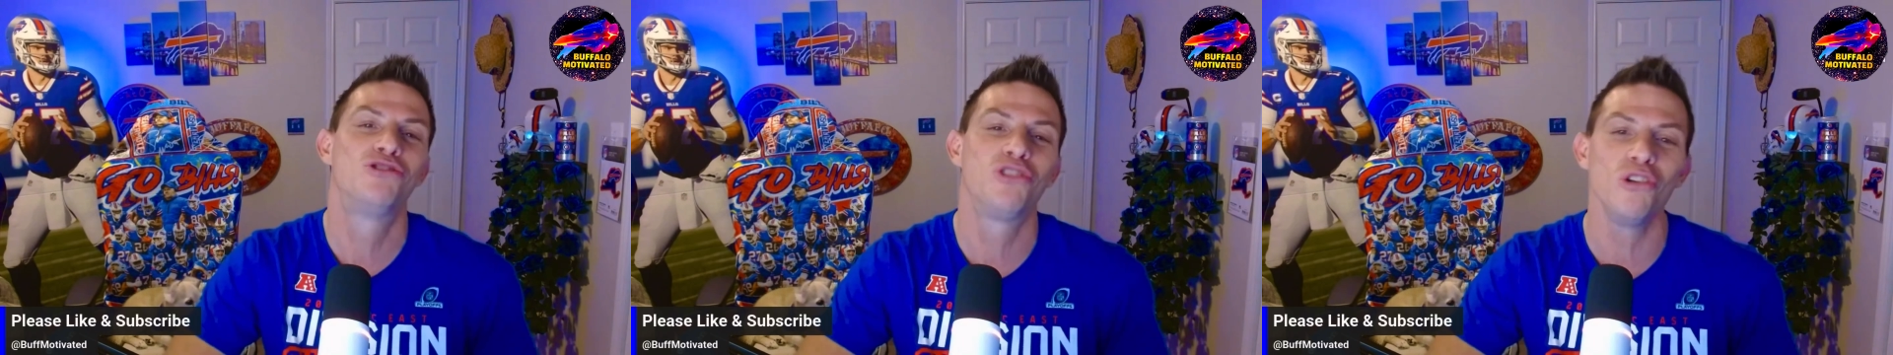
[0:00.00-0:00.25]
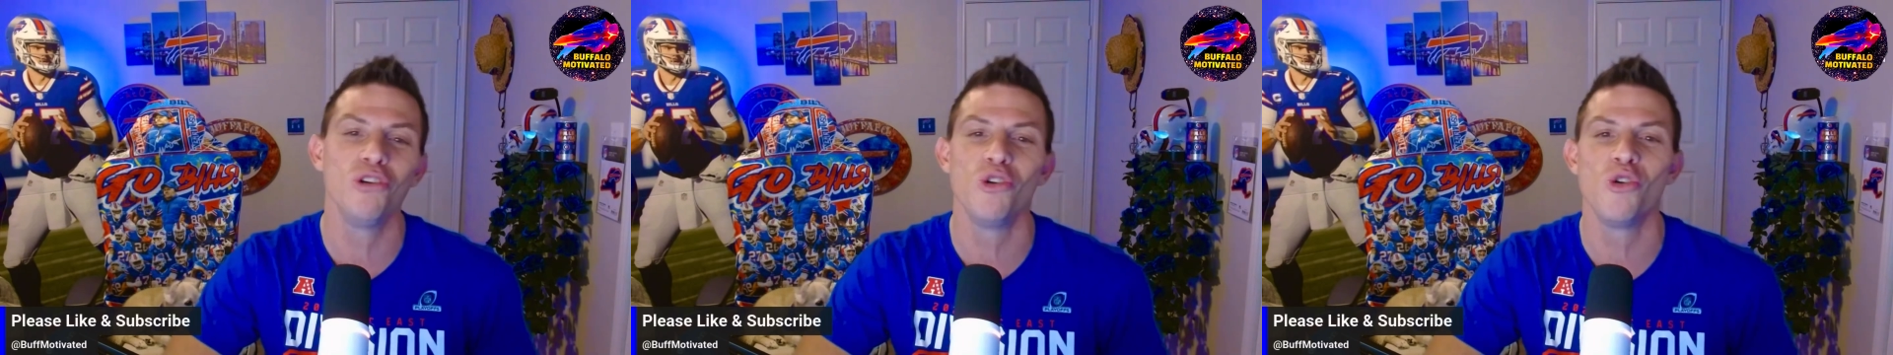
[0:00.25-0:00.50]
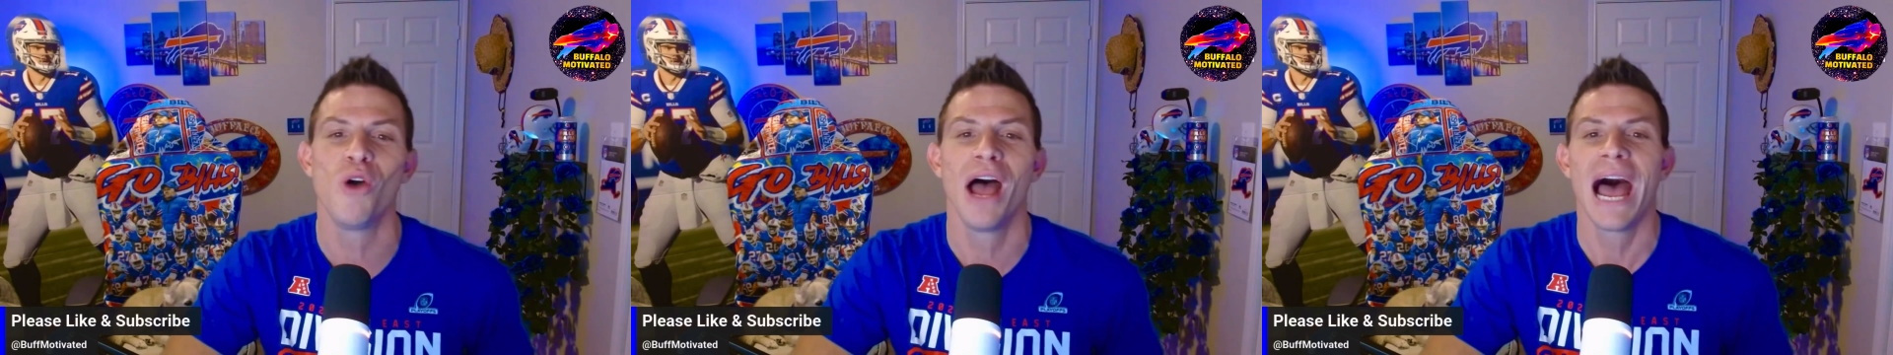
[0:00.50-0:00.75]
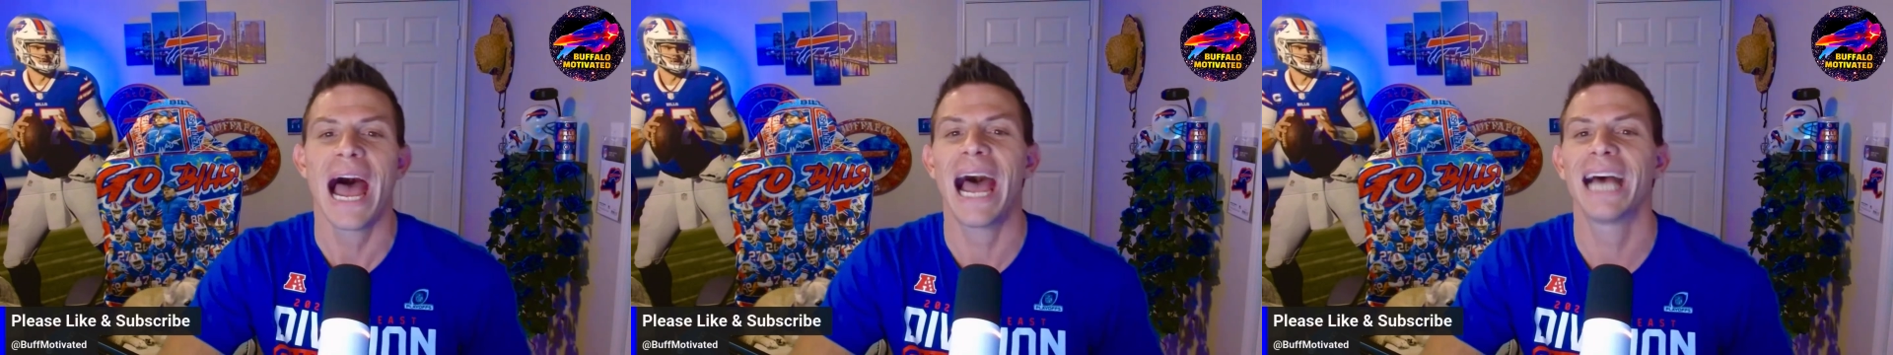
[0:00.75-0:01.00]
do
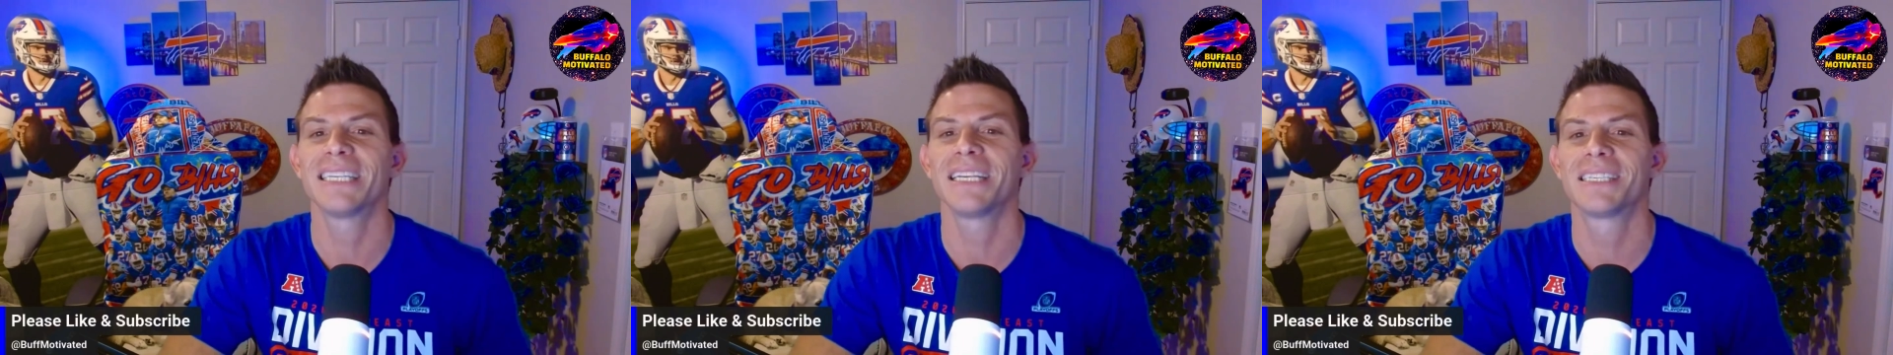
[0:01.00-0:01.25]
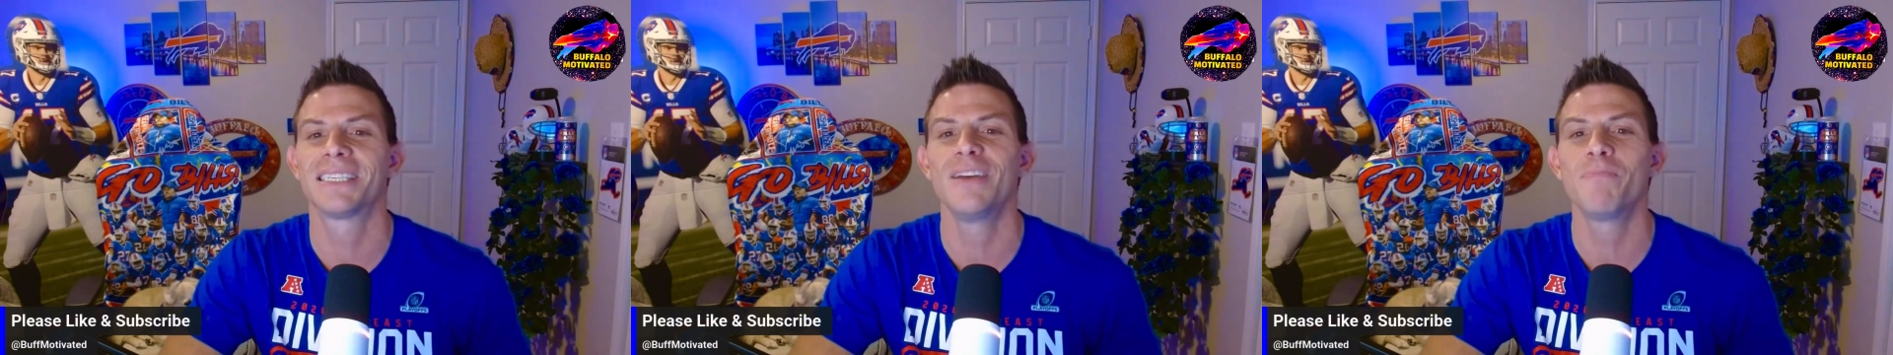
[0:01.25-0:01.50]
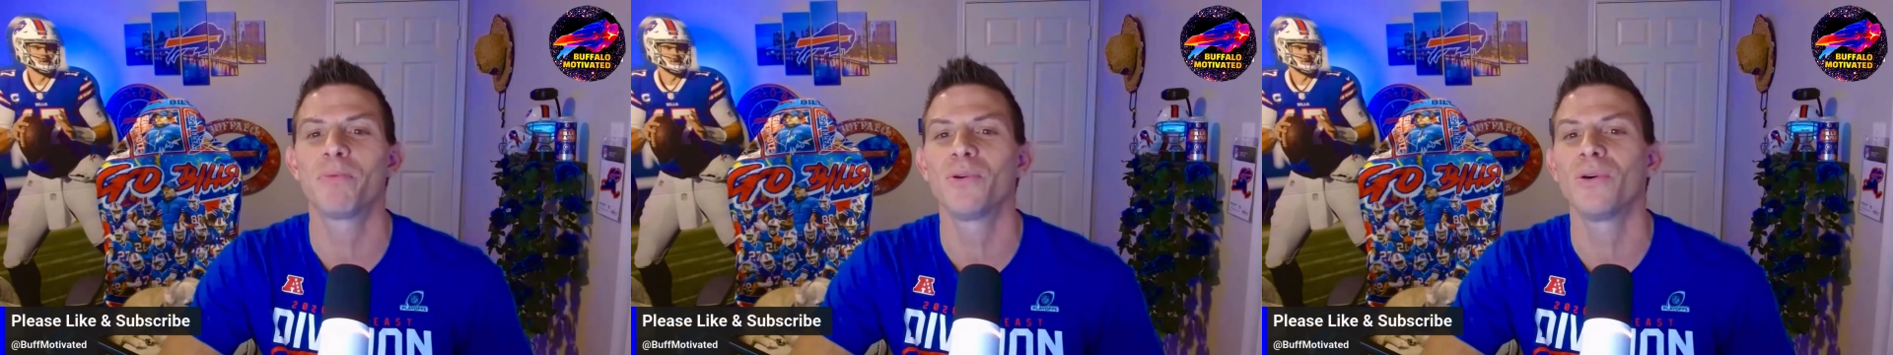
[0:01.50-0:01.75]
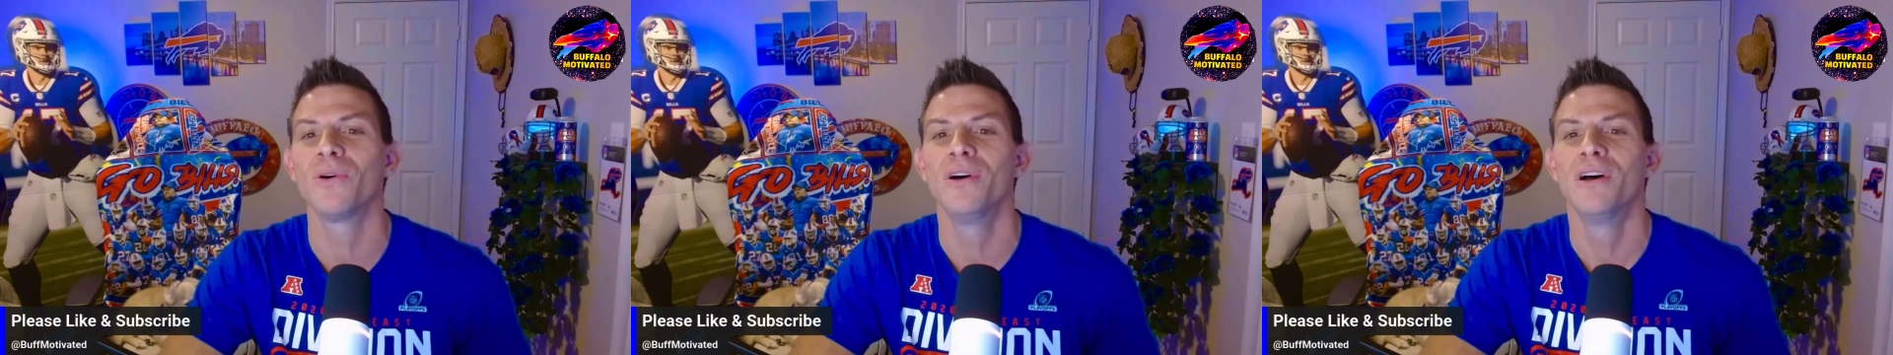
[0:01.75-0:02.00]
as a
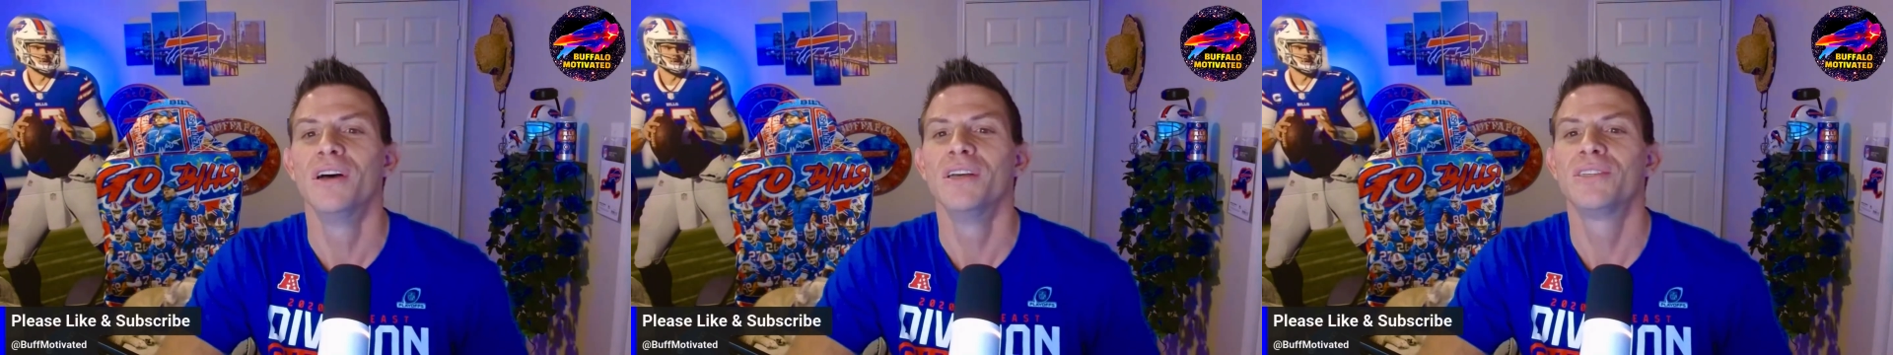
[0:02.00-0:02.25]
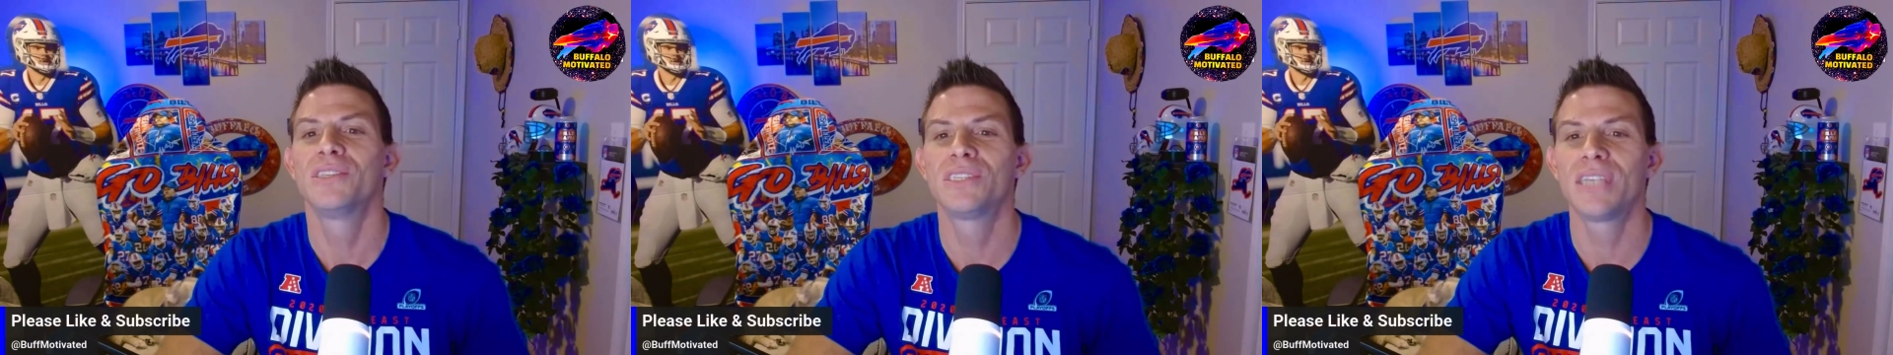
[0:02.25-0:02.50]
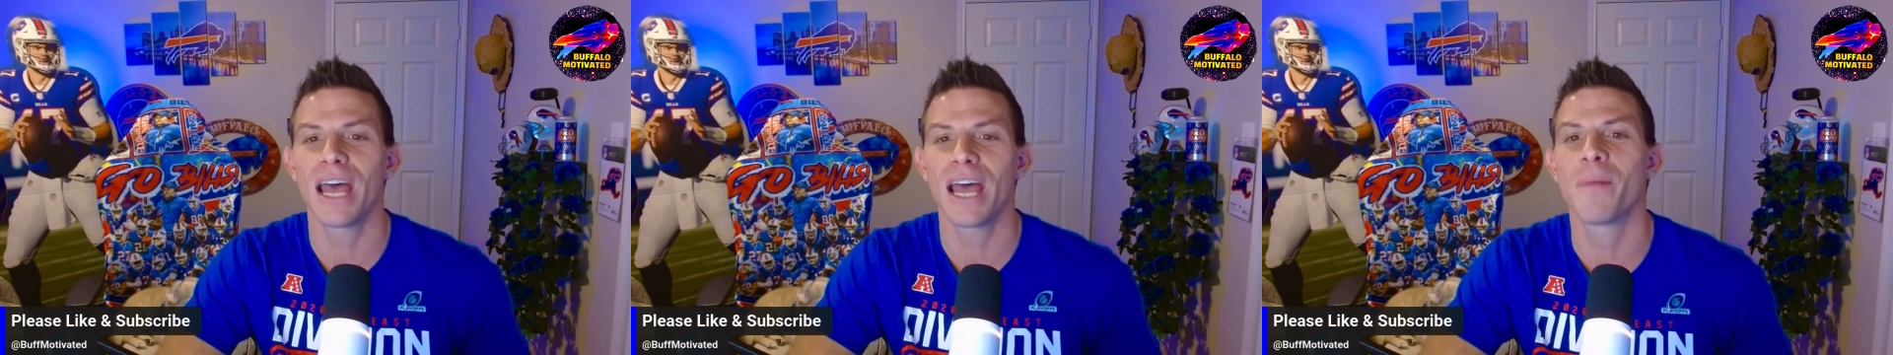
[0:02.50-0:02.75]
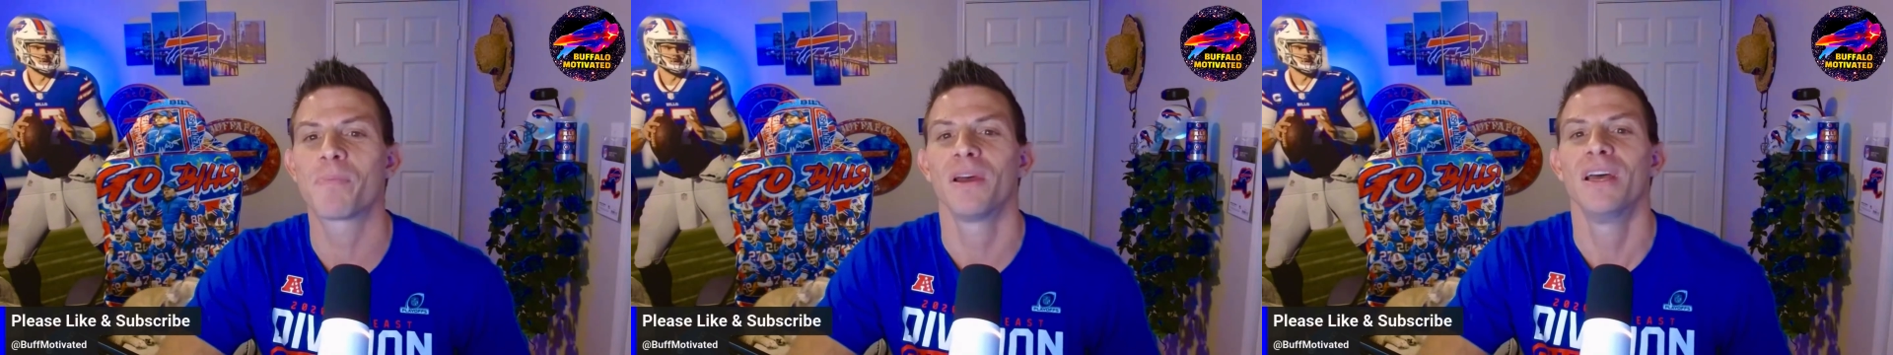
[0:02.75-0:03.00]
simple
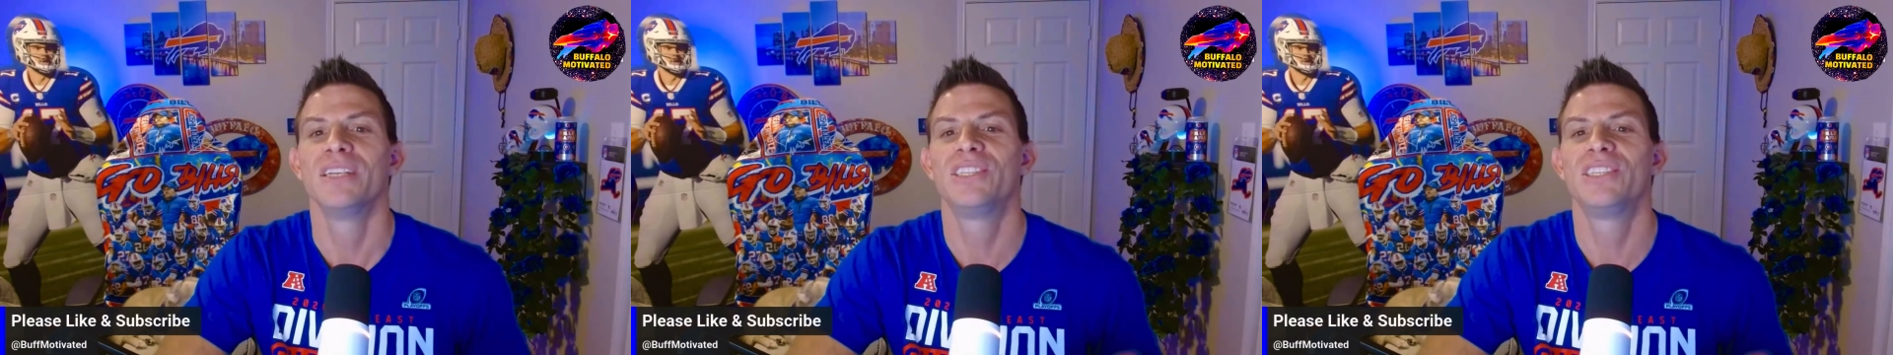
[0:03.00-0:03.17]
step